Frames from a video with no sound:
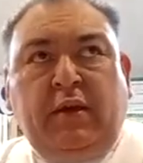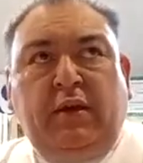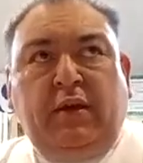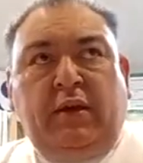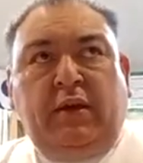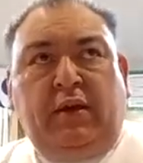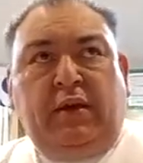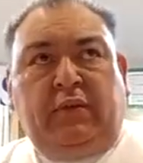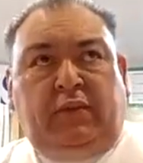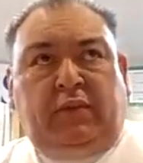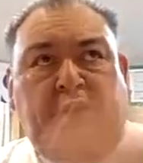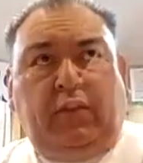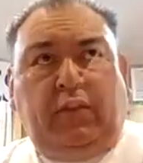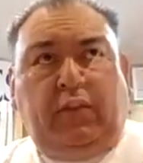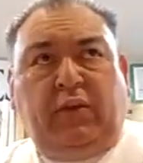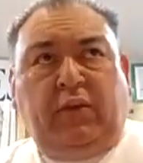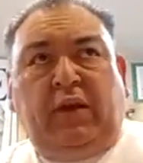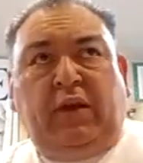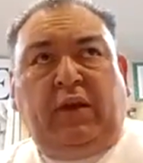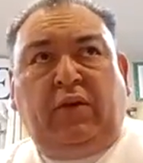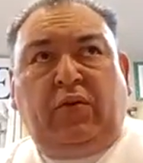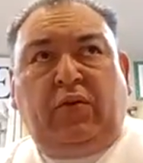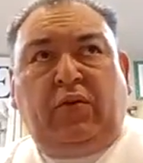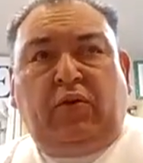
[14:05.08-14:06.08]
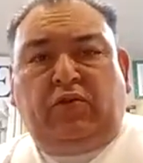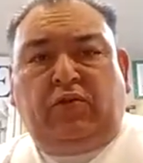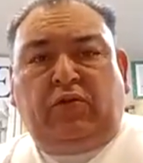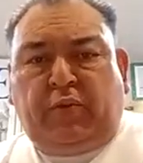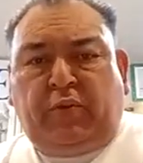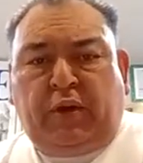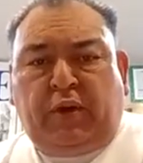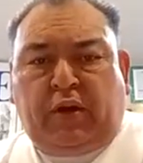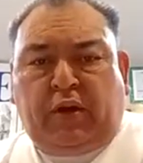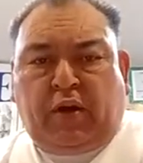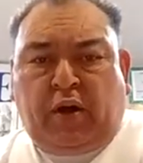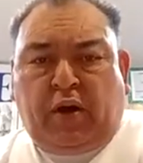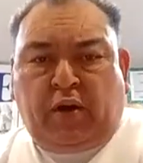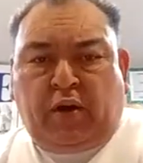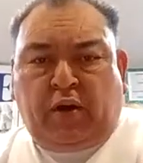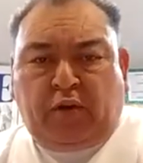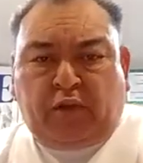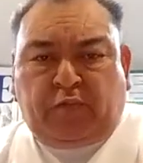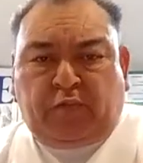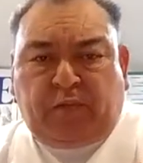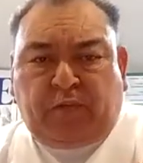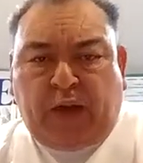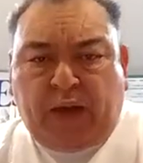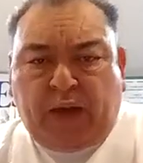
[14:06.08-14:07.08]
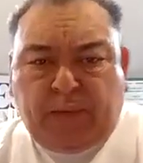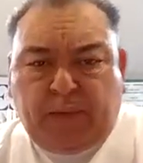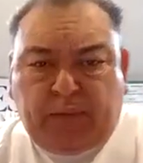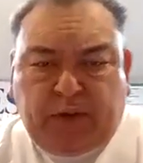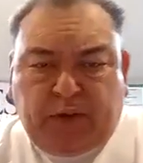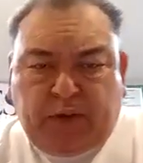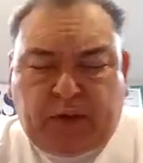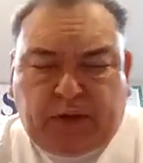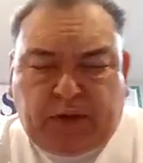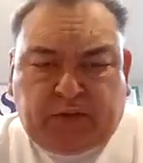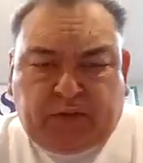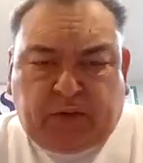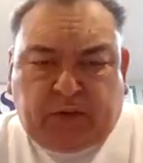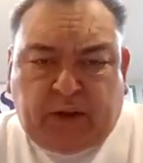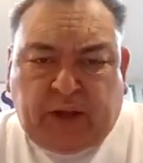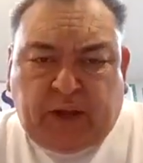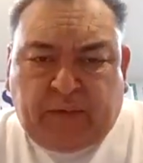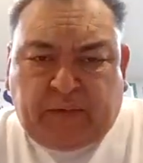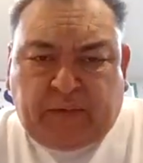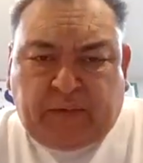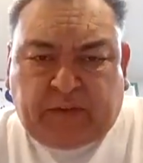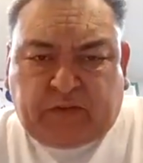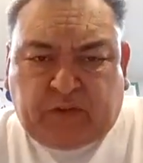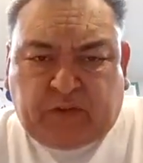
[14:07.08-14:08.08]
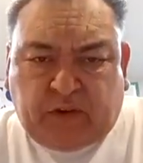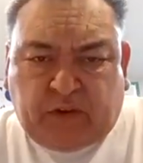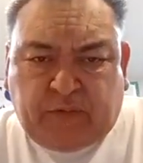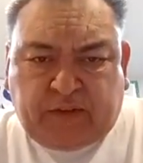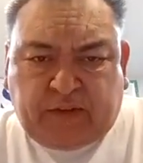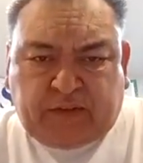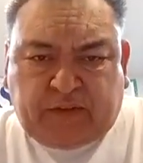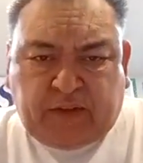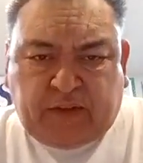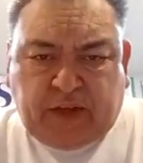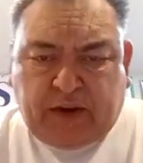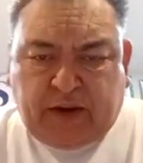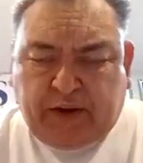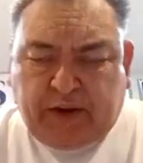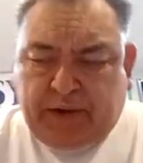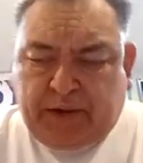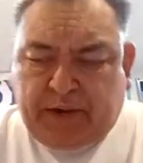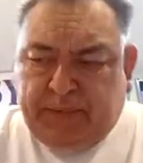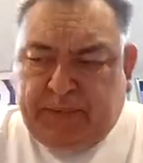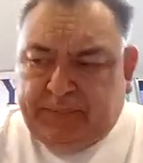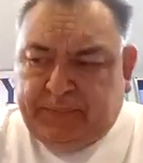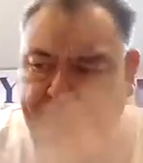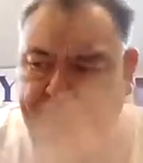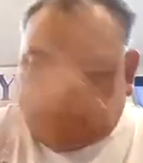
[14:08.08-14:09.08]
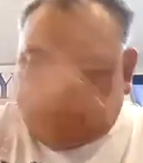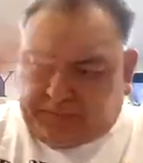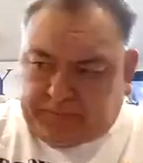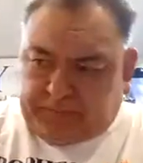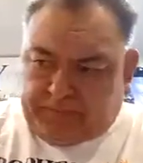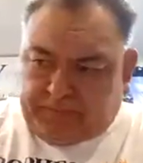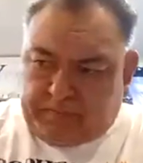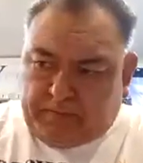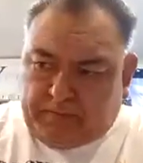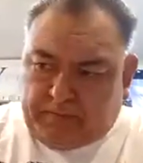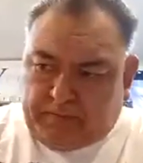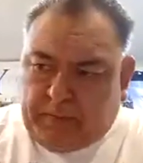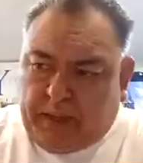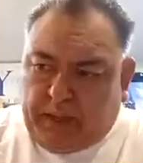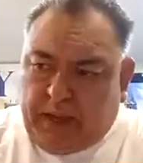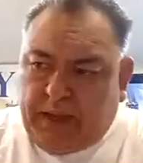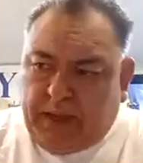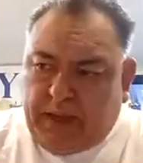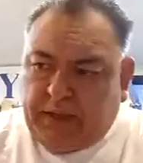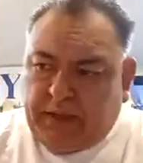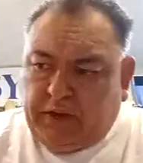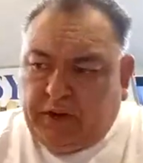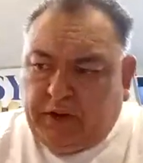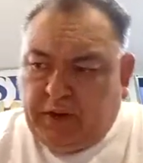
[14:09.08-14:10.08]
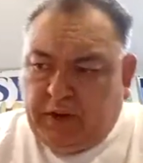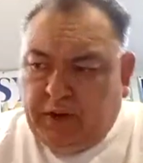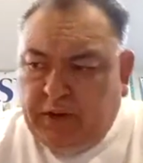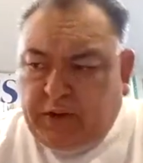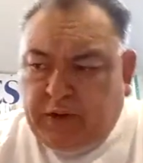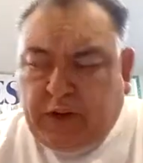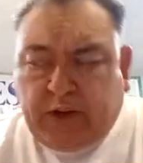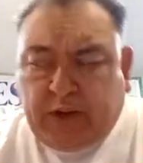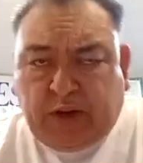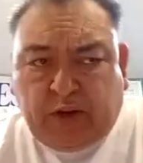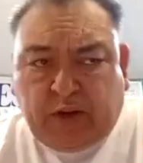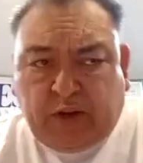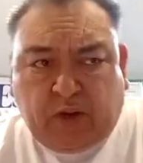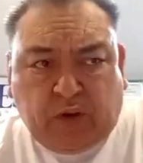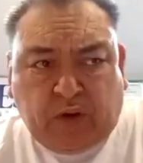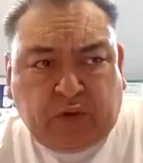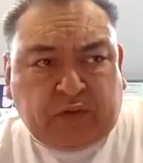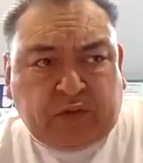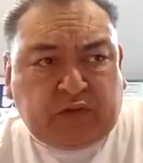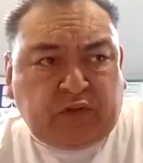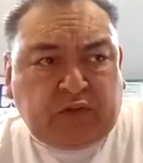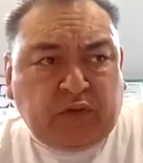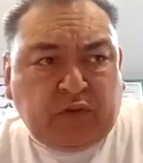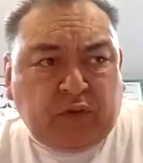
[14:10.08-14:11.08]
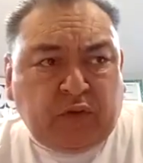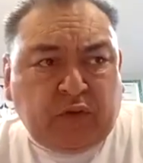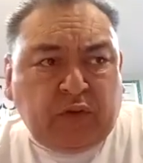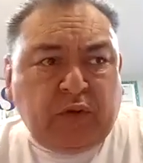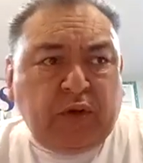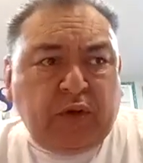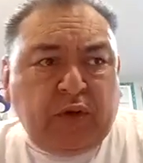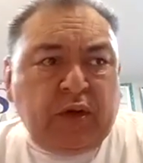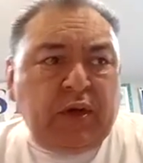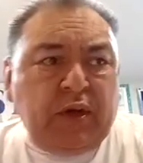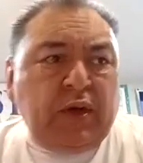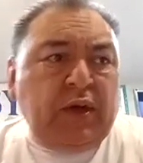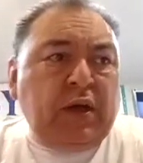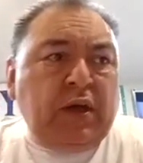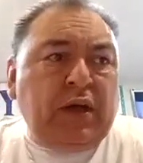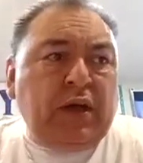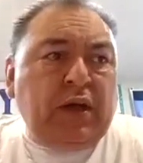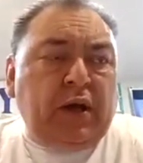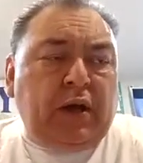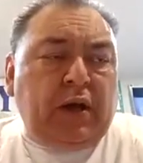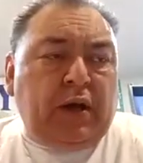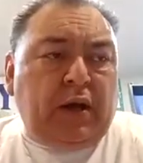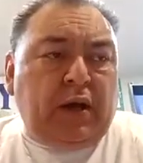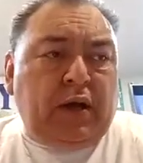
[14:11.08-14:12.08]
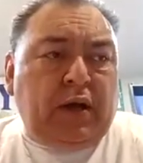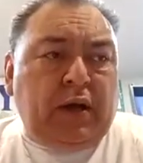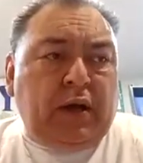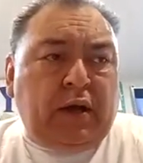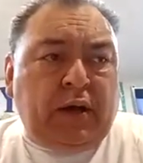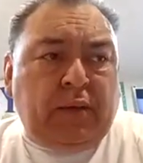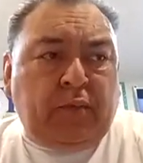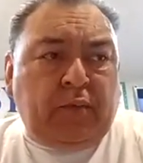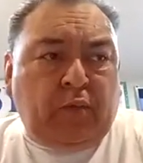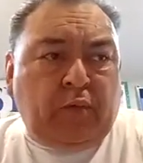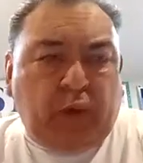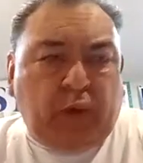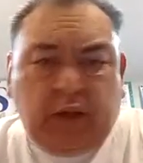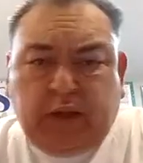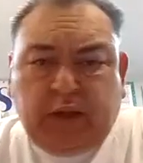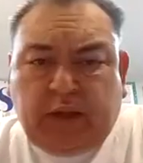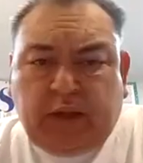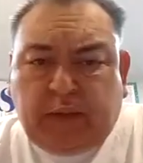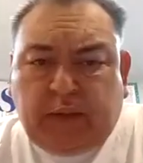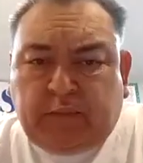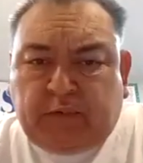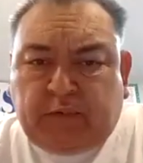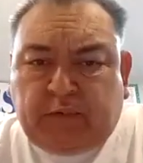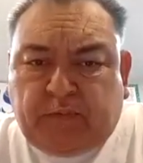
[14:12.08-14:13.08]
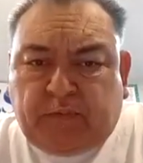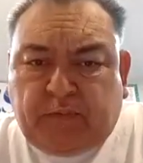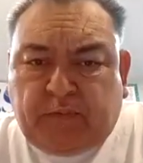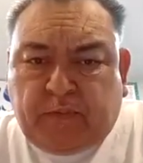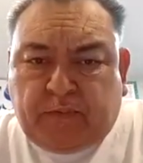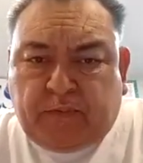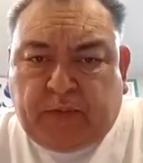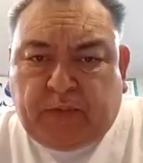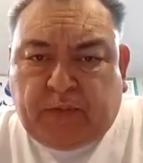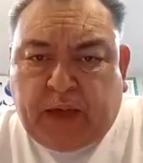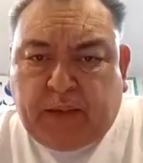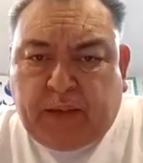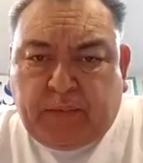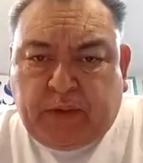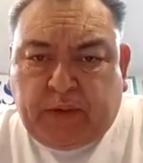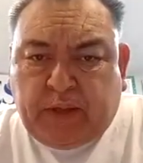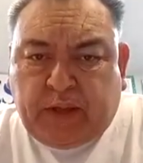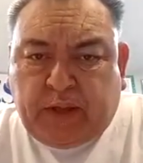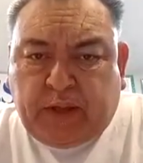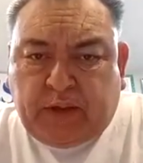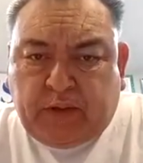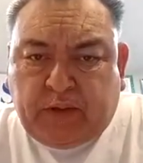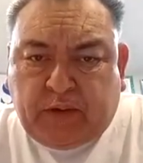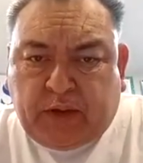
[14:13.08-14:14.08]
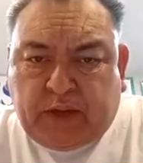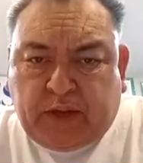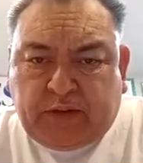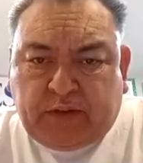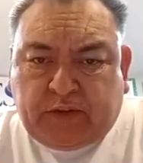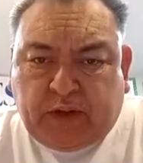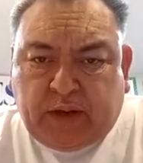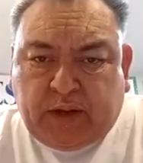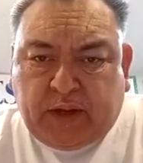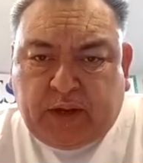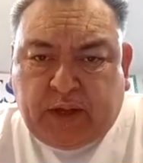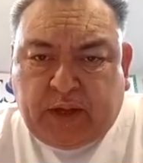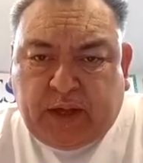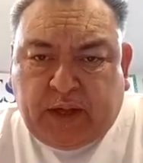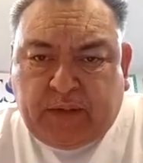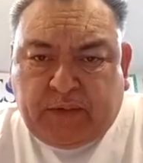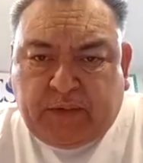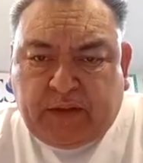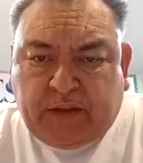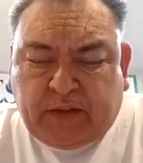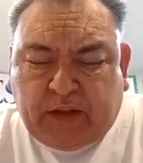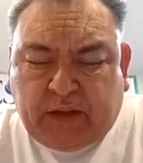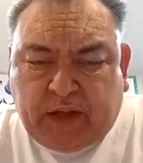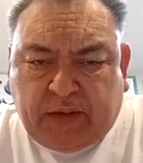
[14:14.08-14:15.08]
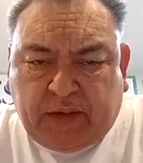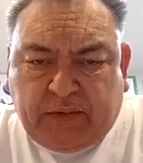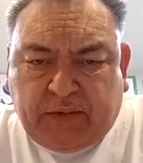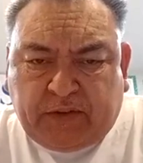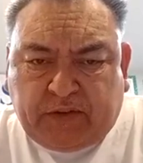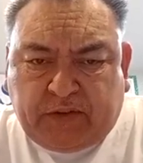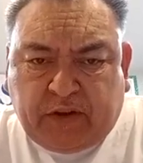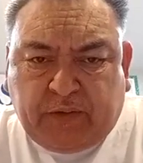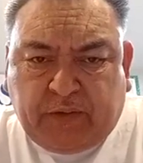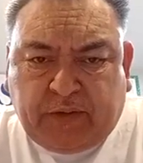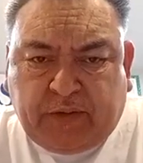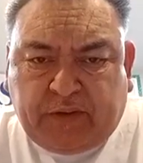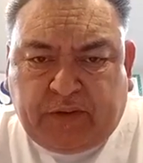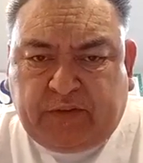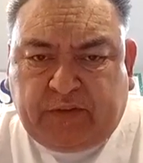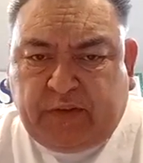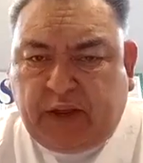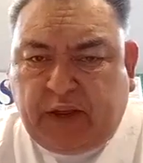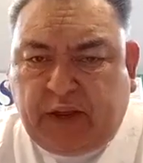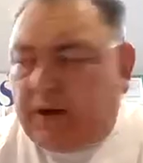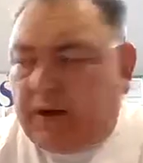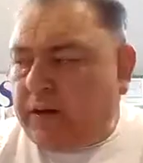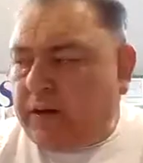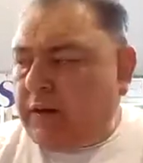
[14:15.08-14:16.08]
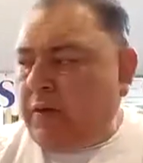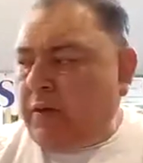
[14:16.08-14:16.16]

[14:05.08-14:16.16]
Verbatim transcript: He said, You're gonna go to Ricardo's family, you guys gonna have a service there, and you're gonna go to um, Williams family, and you guys gonna have, have a service there.